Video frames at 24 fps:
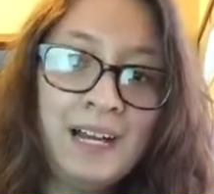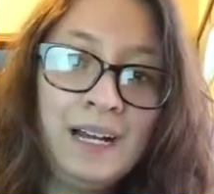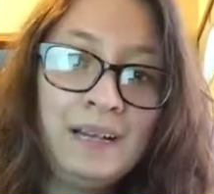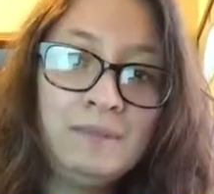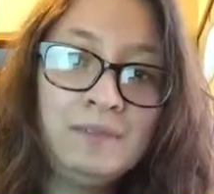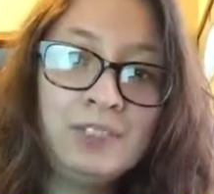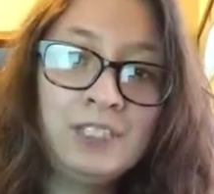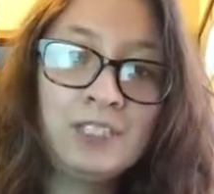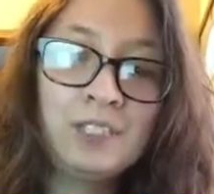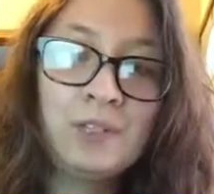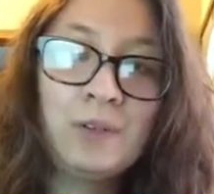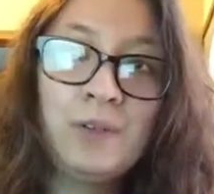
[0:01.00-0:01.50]

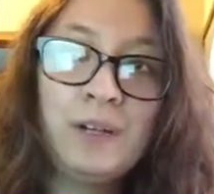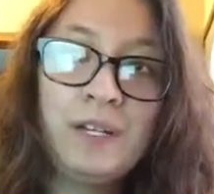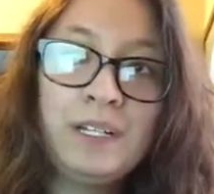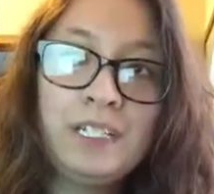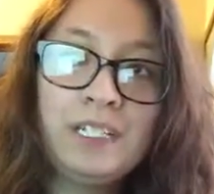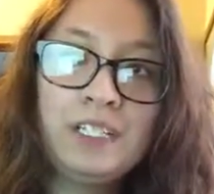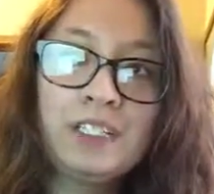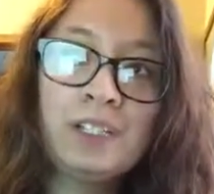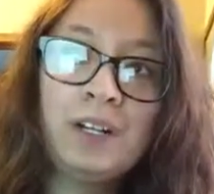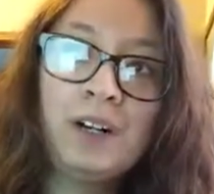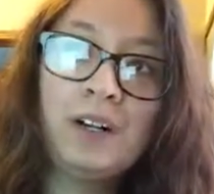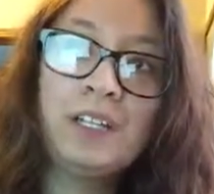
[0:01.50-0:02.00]
I'm just going
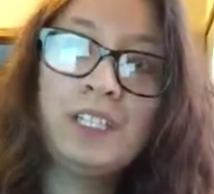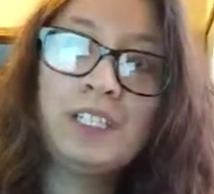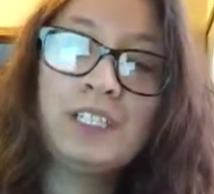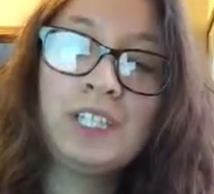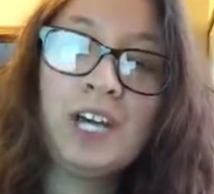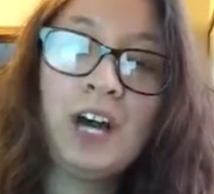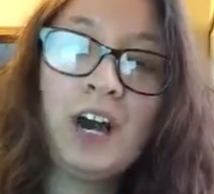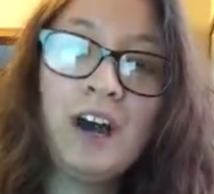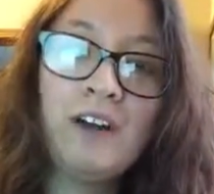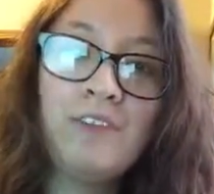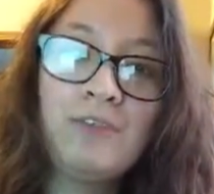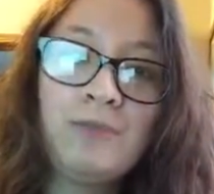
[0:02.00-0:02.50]
to start us
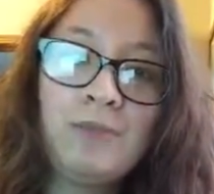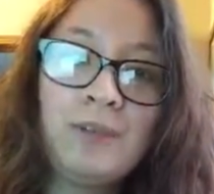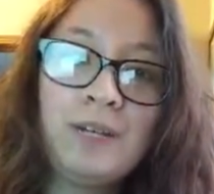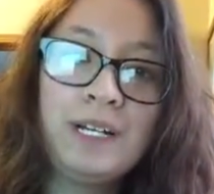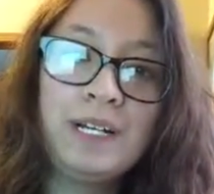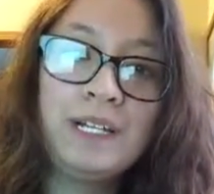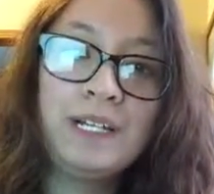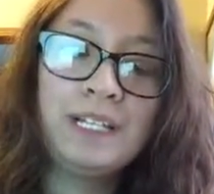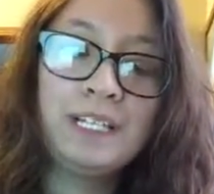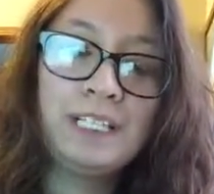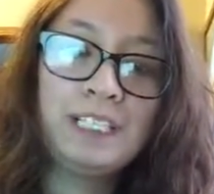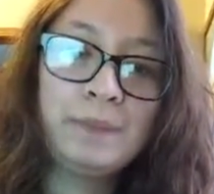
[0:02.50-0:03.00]
off
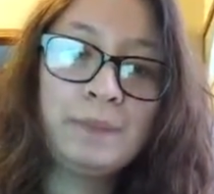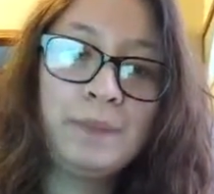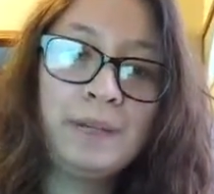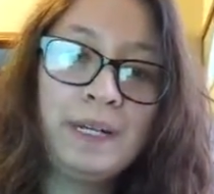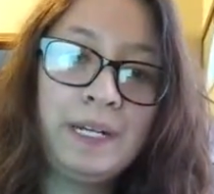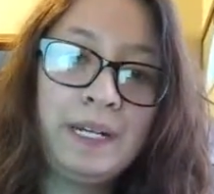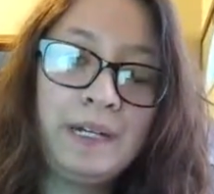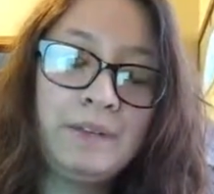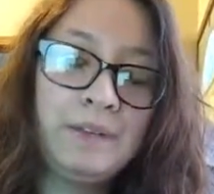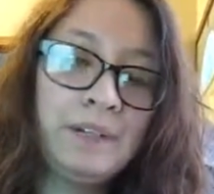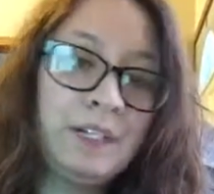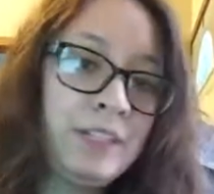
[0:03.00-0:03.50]
with
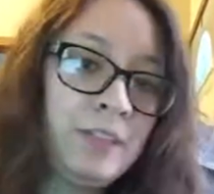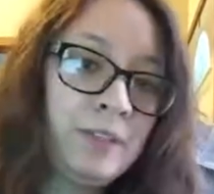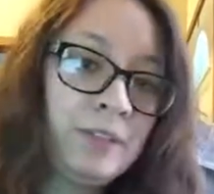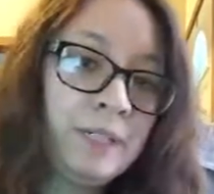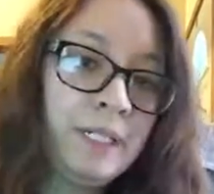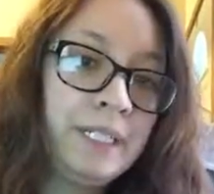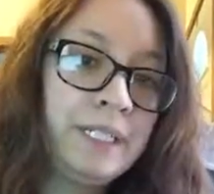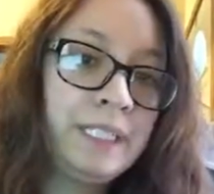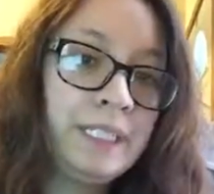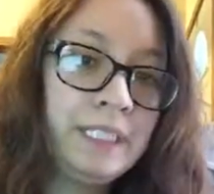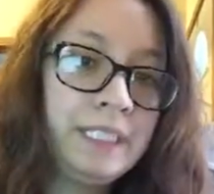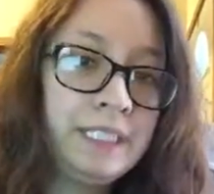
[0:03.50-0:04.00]
explaining what a
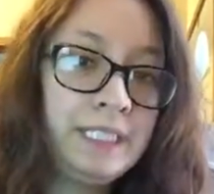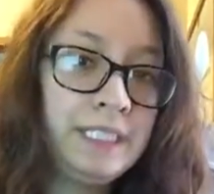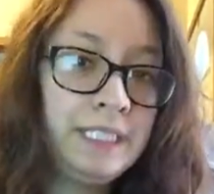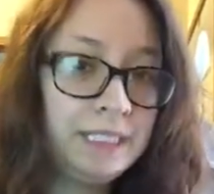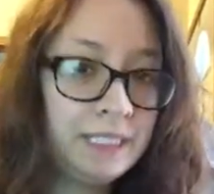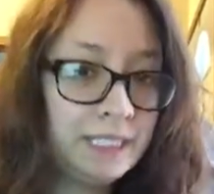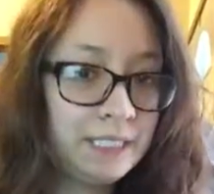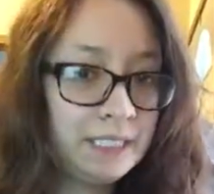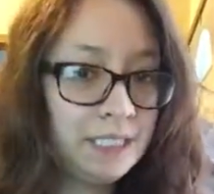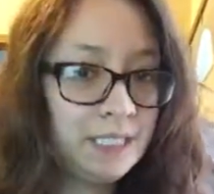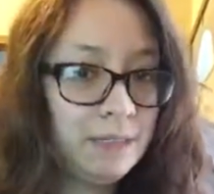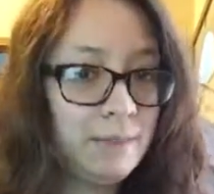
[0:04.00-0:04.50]
360
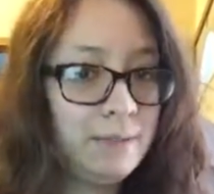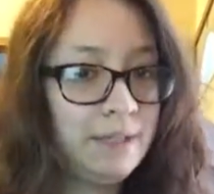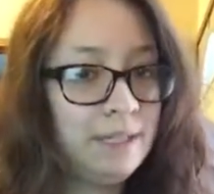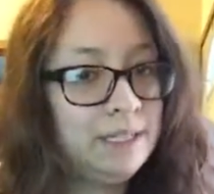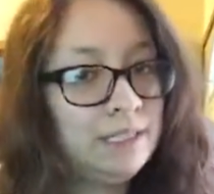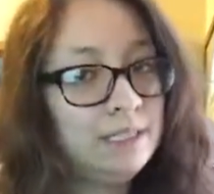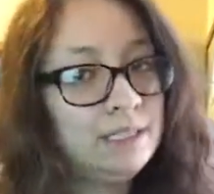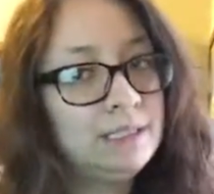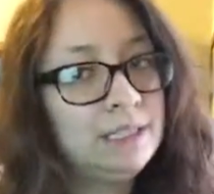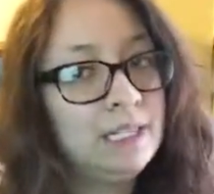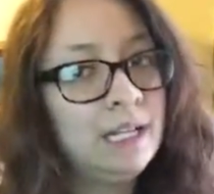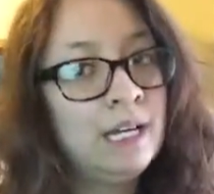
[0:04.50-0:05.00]
system
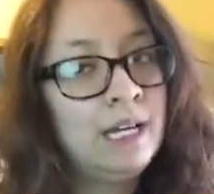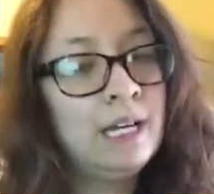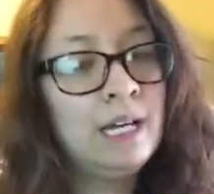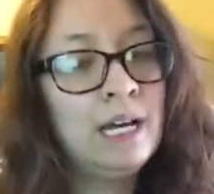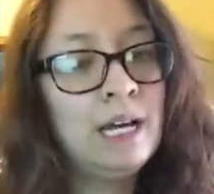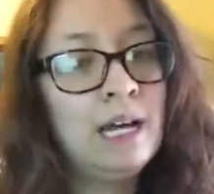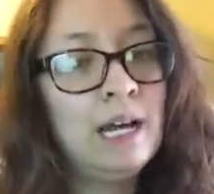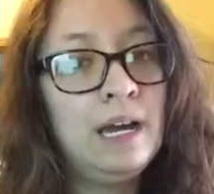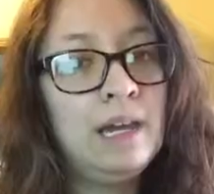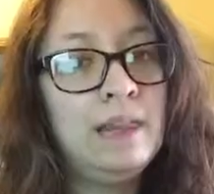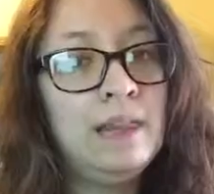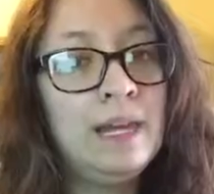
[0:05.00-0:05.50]
is,
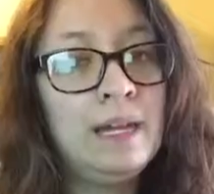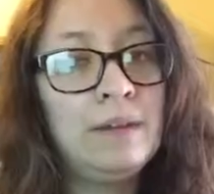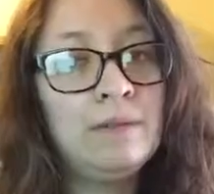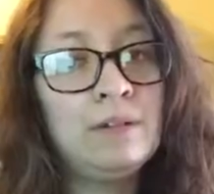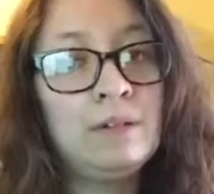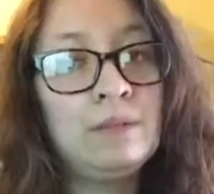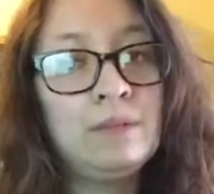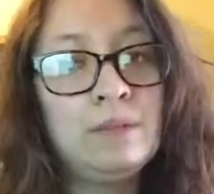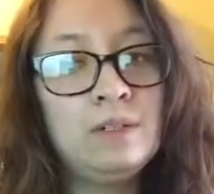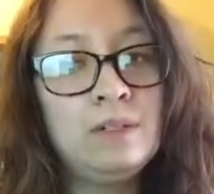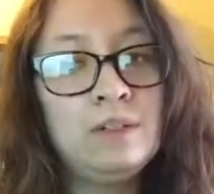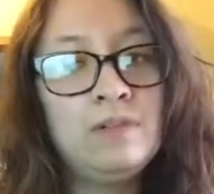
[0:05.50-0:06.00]
and then
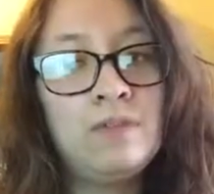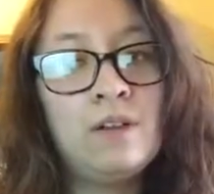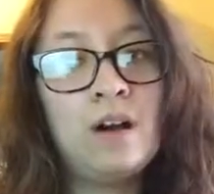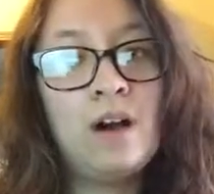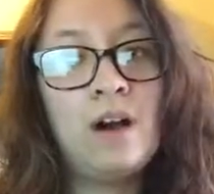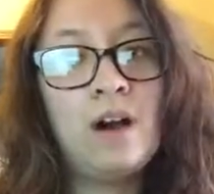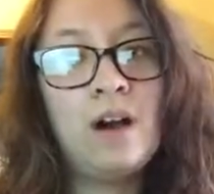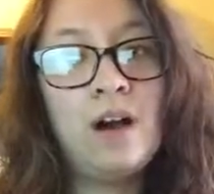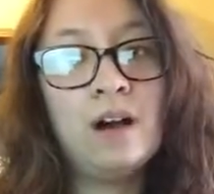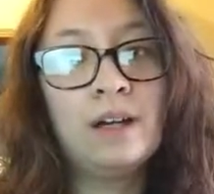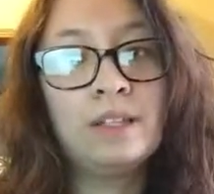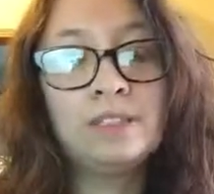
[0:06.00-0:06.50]
we'll move
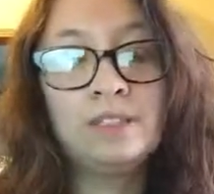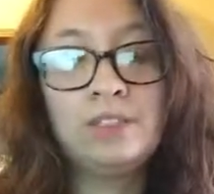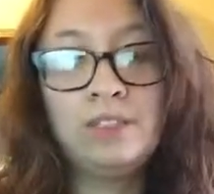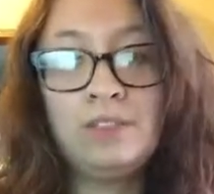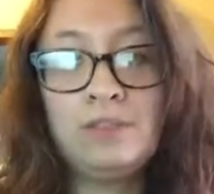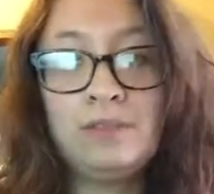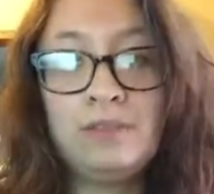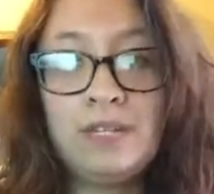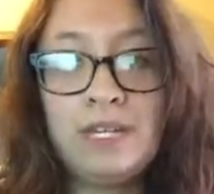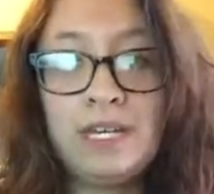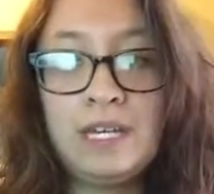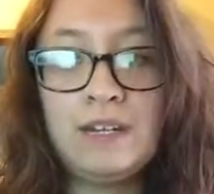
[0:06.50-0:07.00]
on
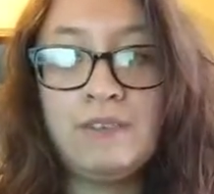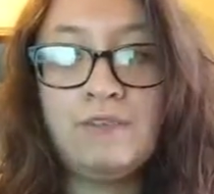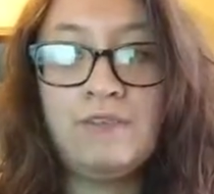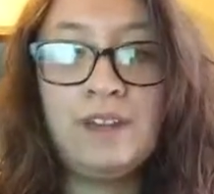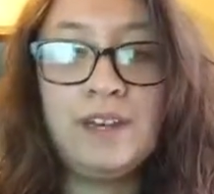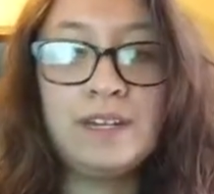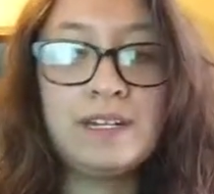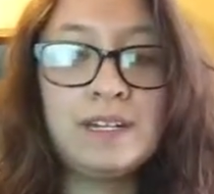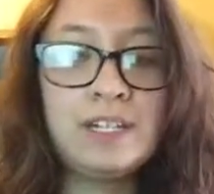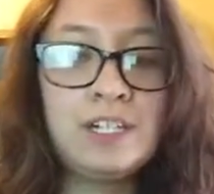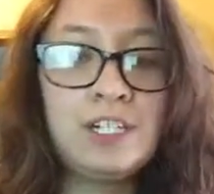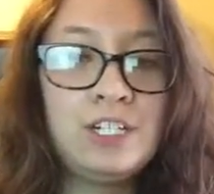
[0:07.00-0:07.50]
to the
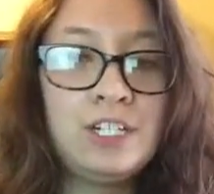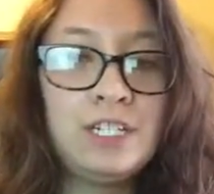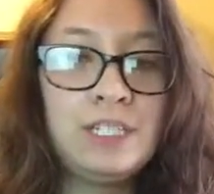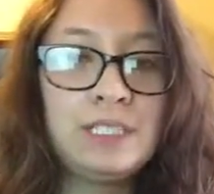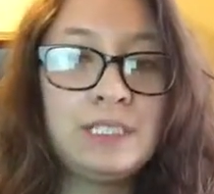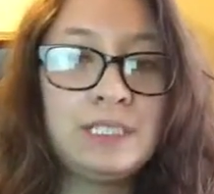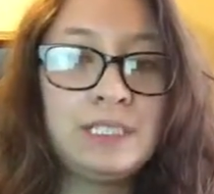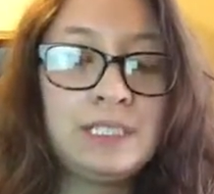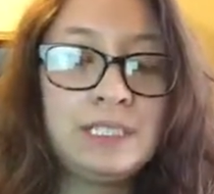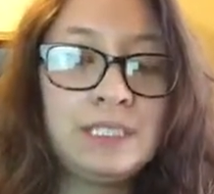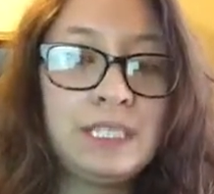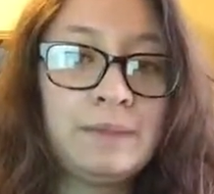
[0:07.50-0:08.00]

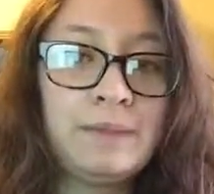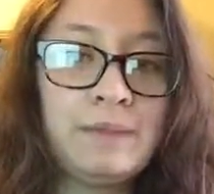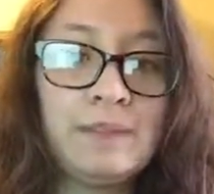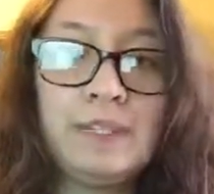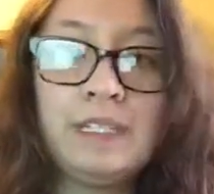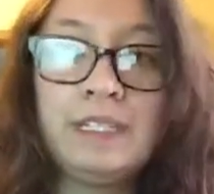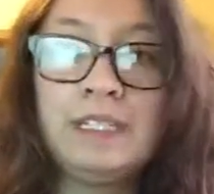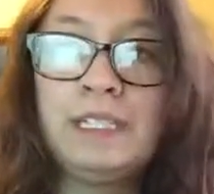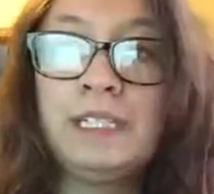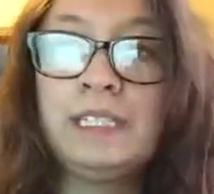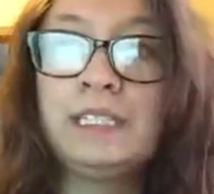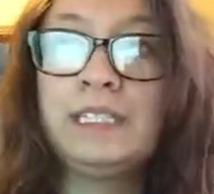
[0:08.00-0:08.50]
advantages and some of
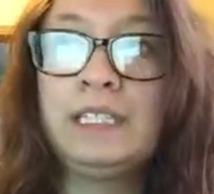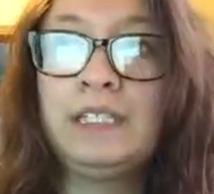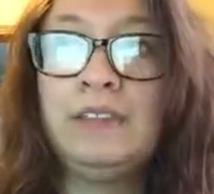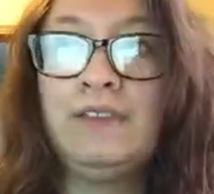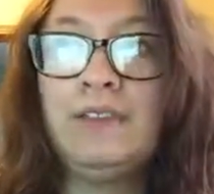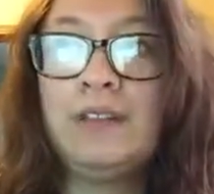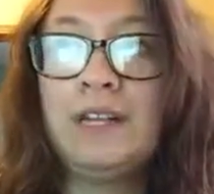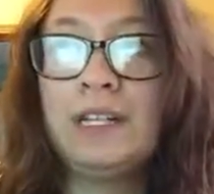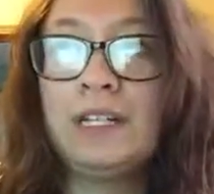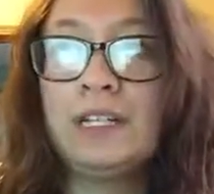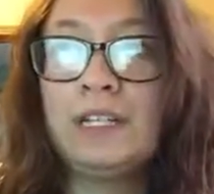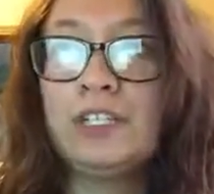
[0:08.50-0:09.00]
the
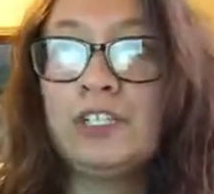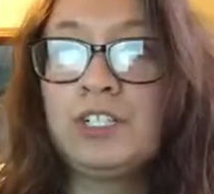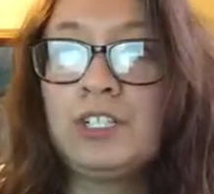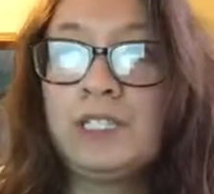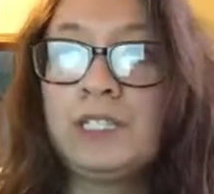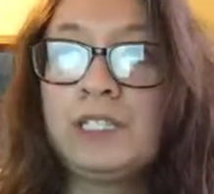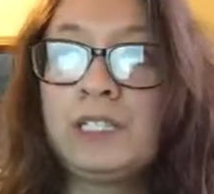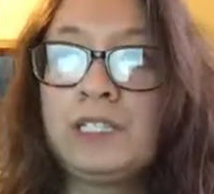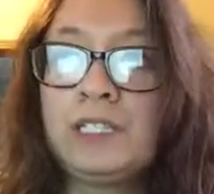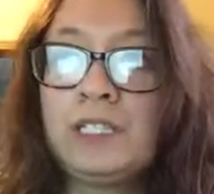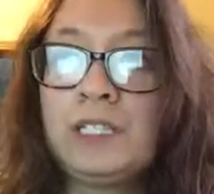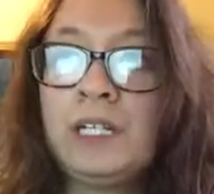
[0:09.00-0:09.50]

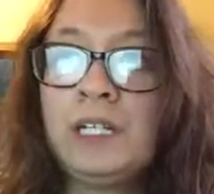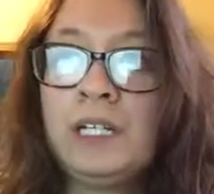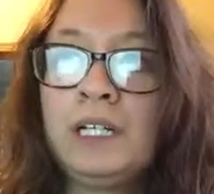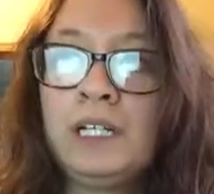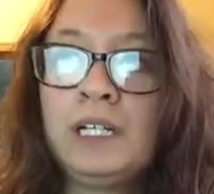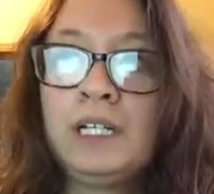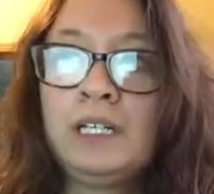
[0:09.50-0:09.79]
disadvantages.